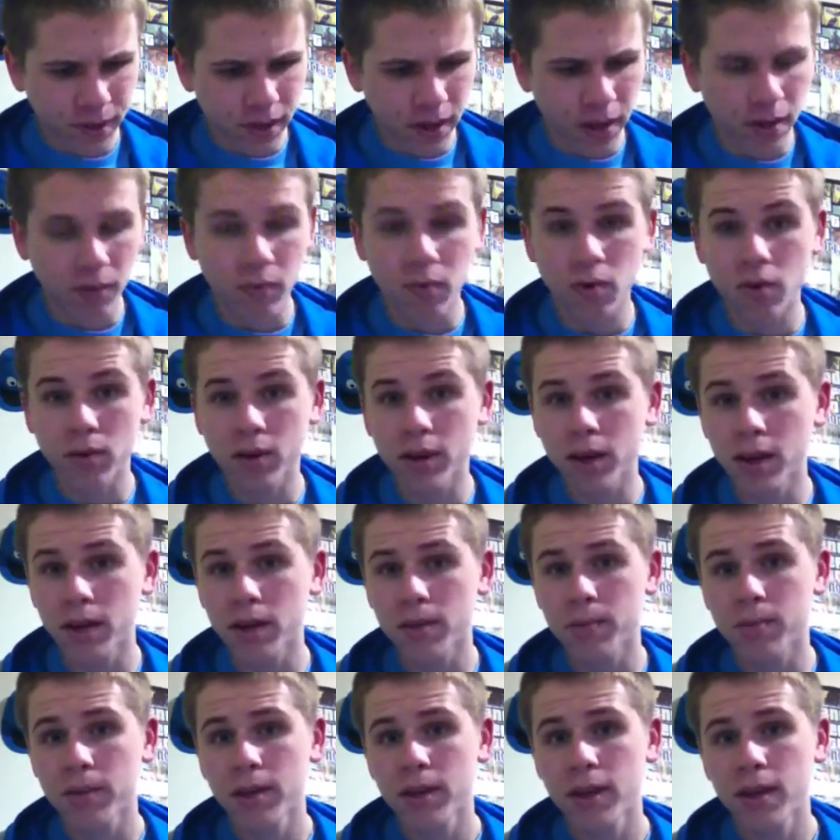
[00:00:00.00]
I woke
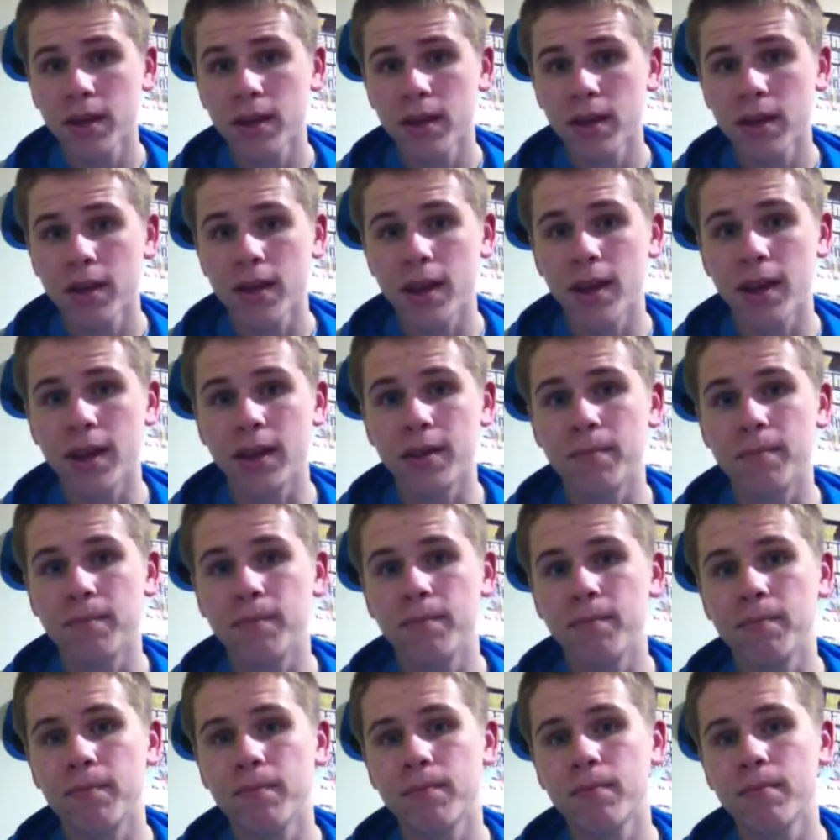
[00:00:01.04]
up
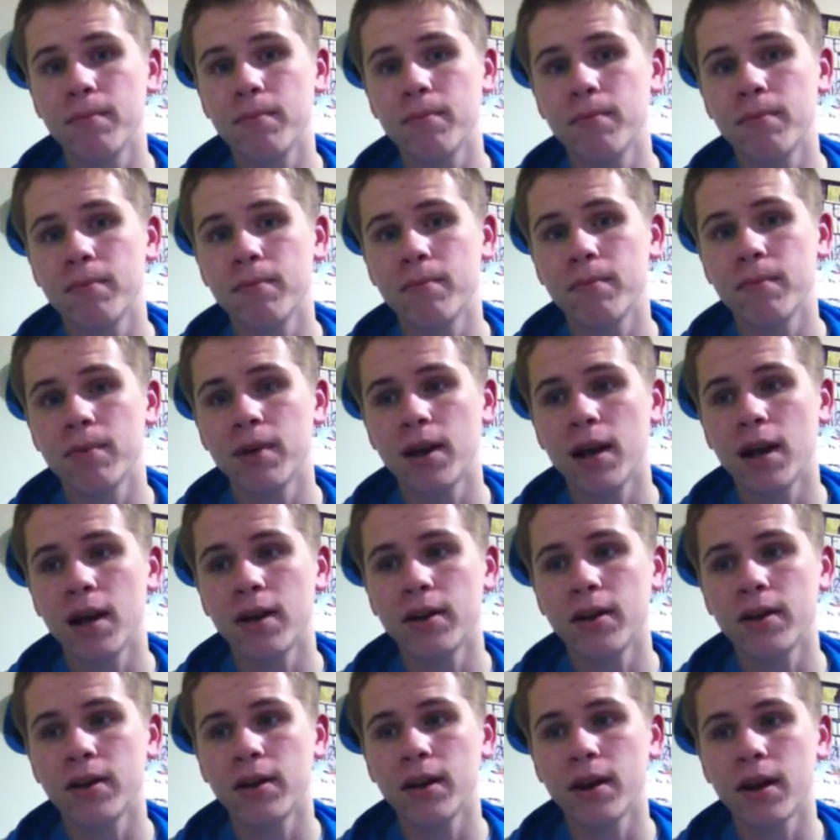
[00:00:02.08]
and
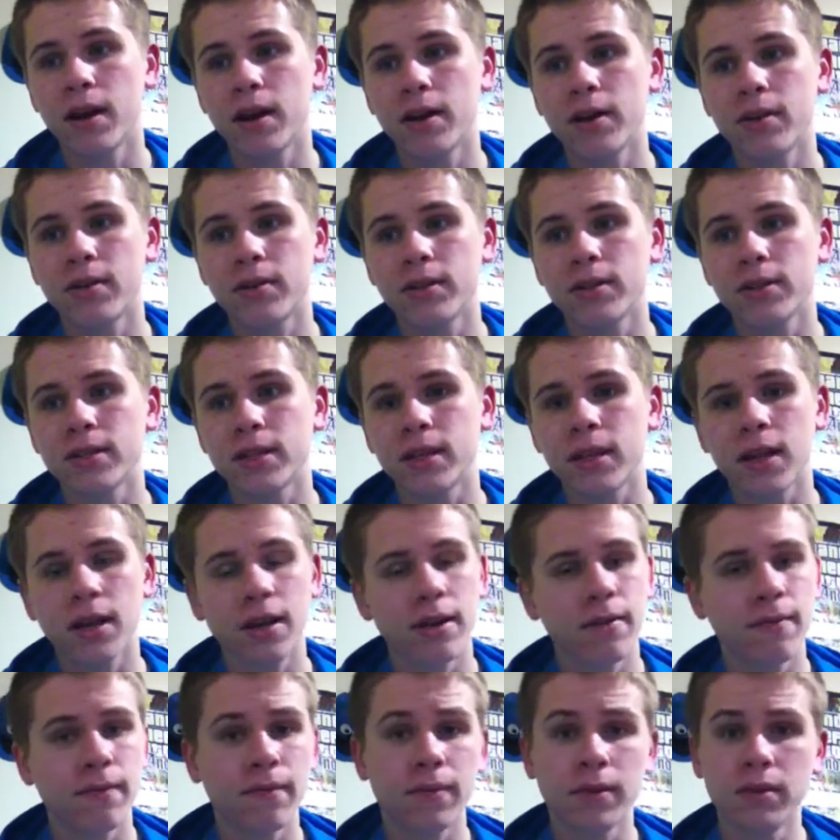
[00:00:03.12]
I, I noticed that I
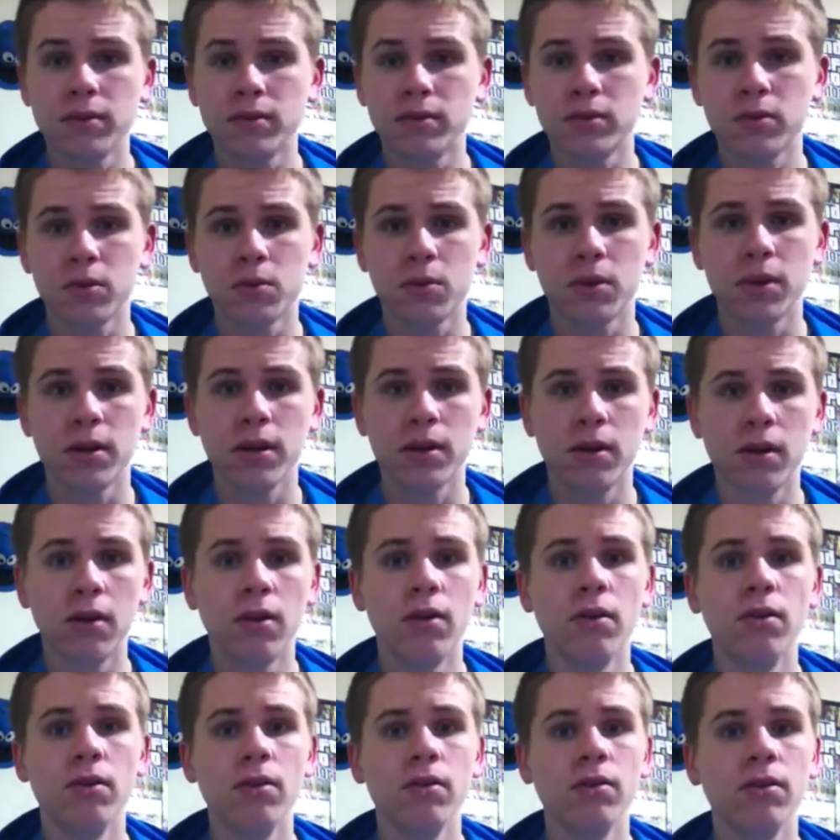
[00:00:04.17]
didn't feel sore at
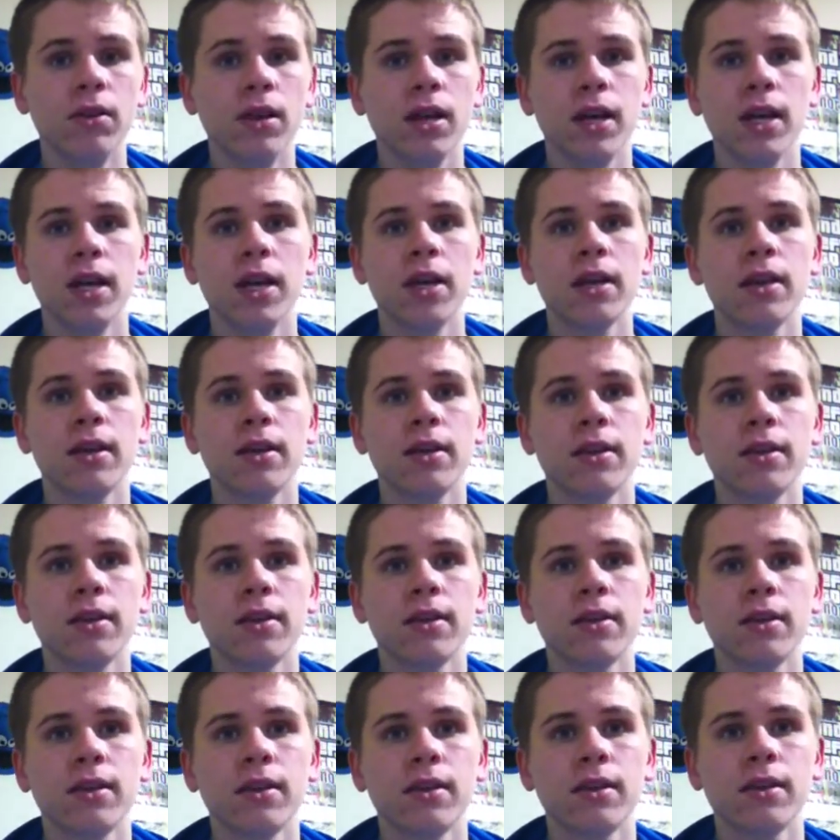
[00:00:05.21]
all. Like,
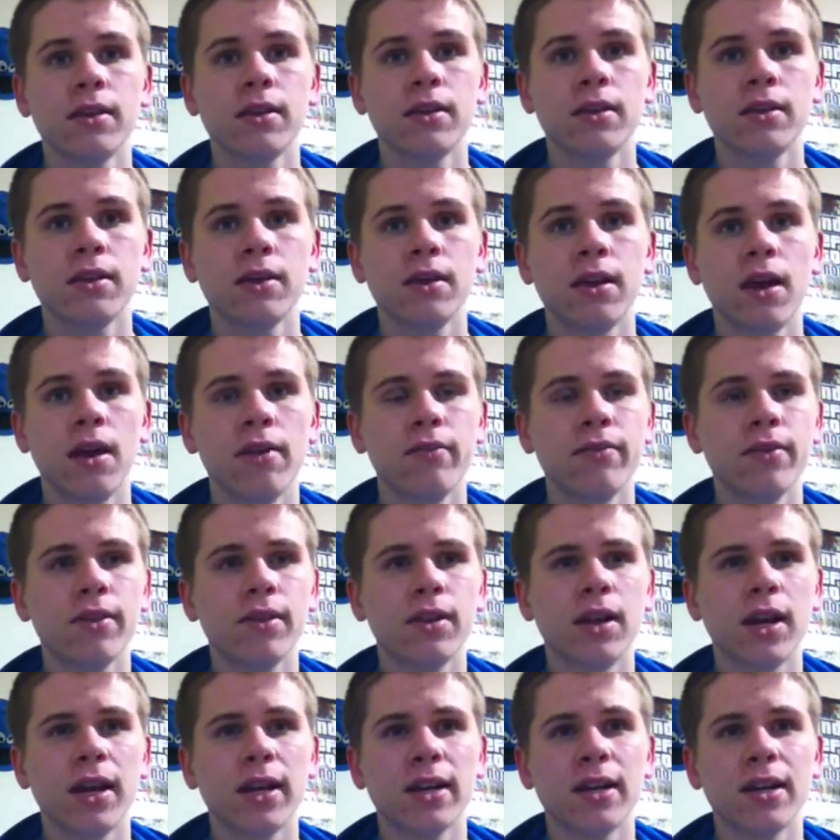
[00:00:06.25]
I felt
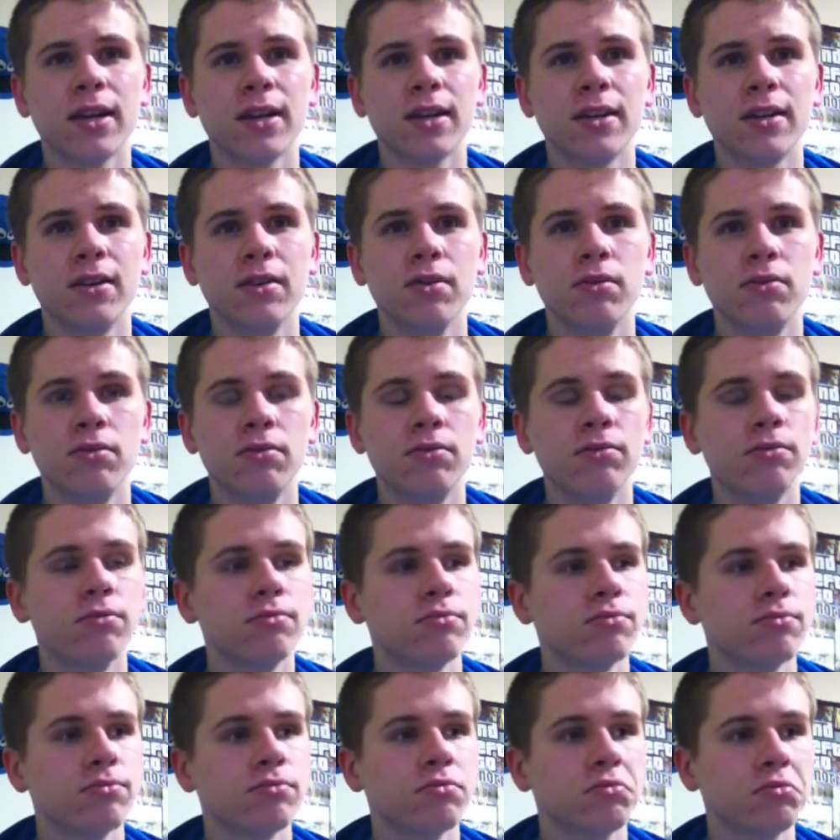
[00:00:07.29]
like I could go,
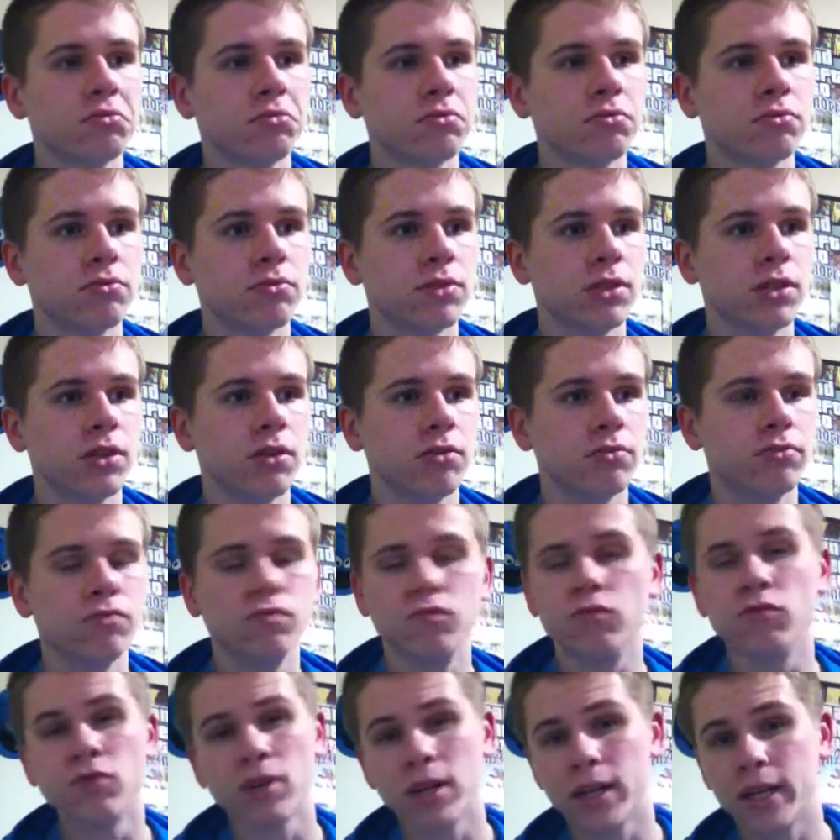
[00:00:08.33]
you know,
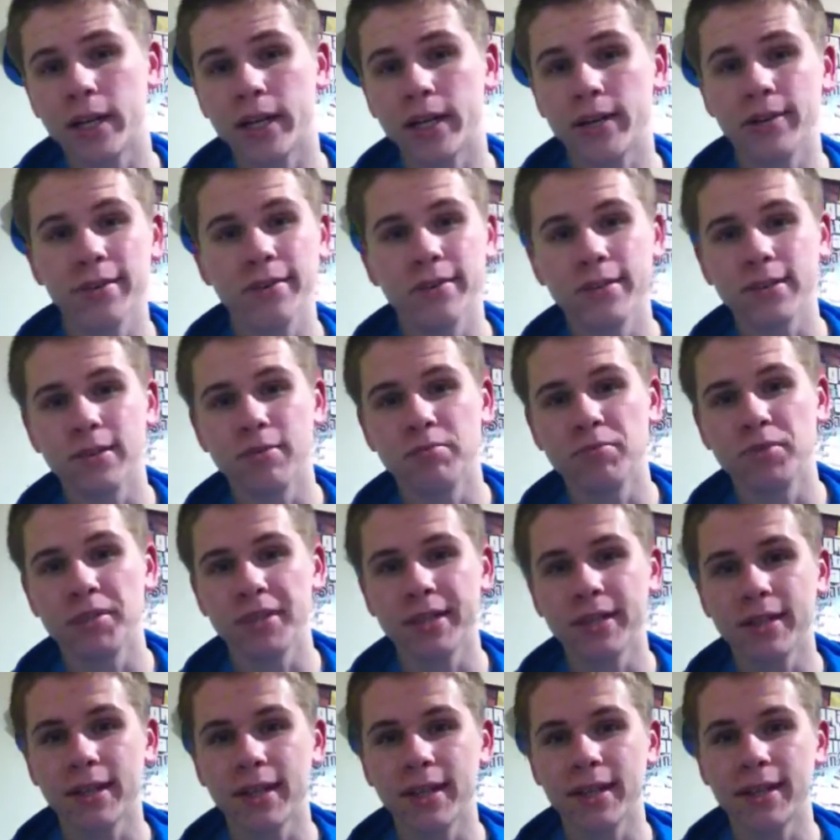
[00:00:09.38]
running or some
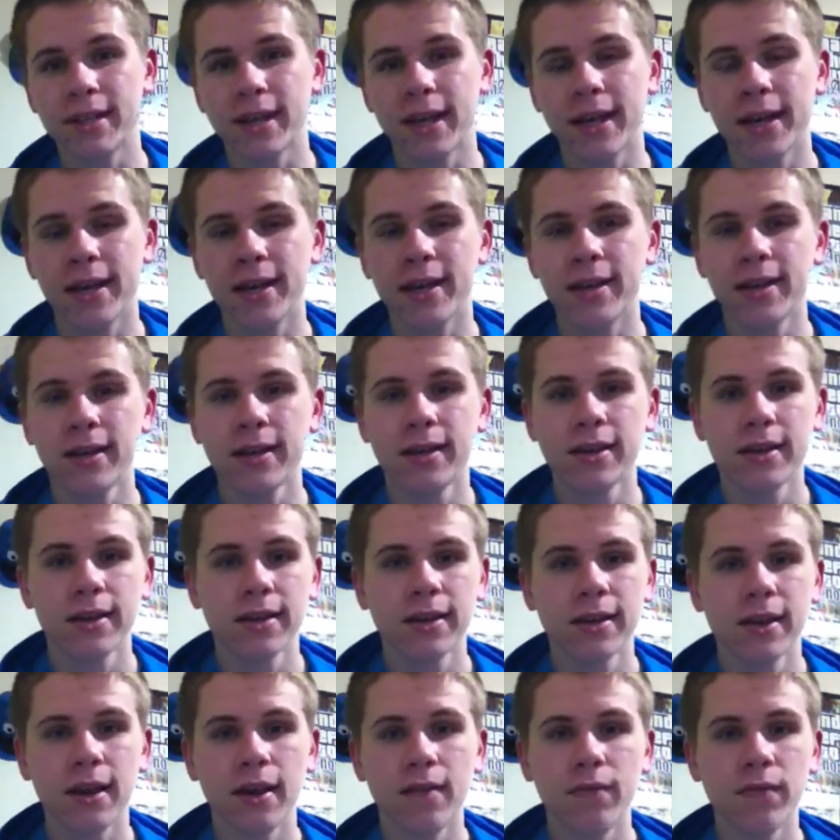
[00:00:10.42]
shit like that.
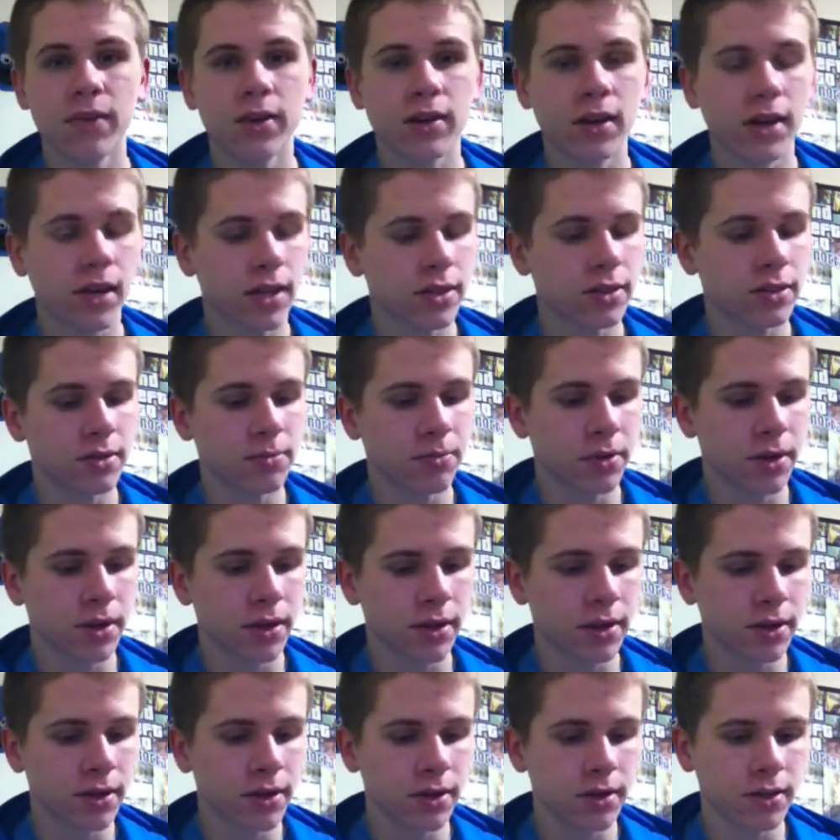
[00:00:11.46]
I felt actually
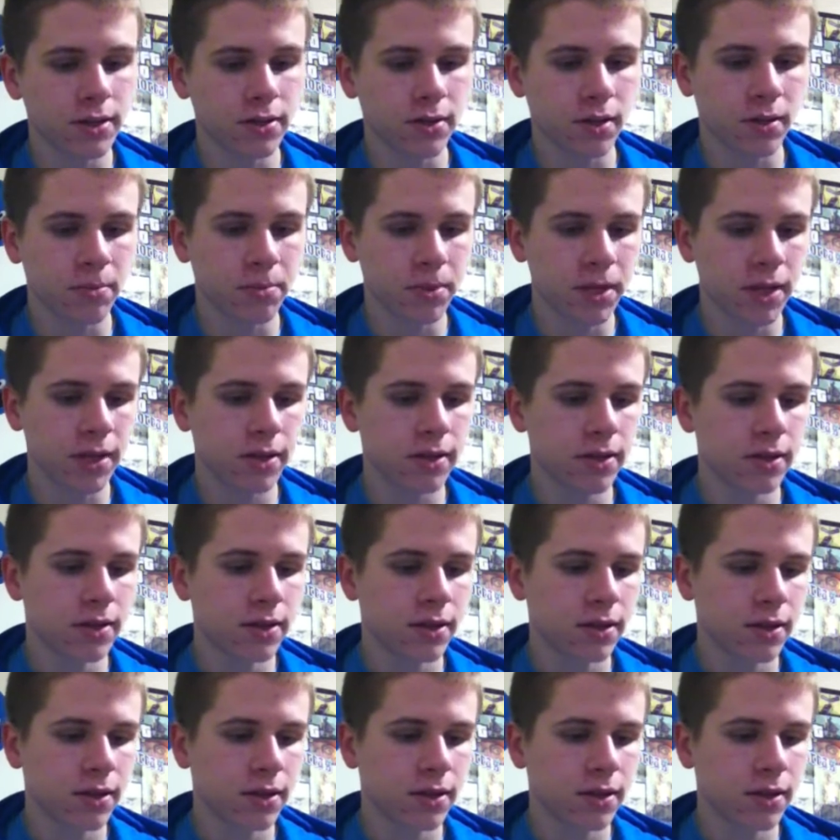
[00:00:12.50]
pretty good. So, I mean,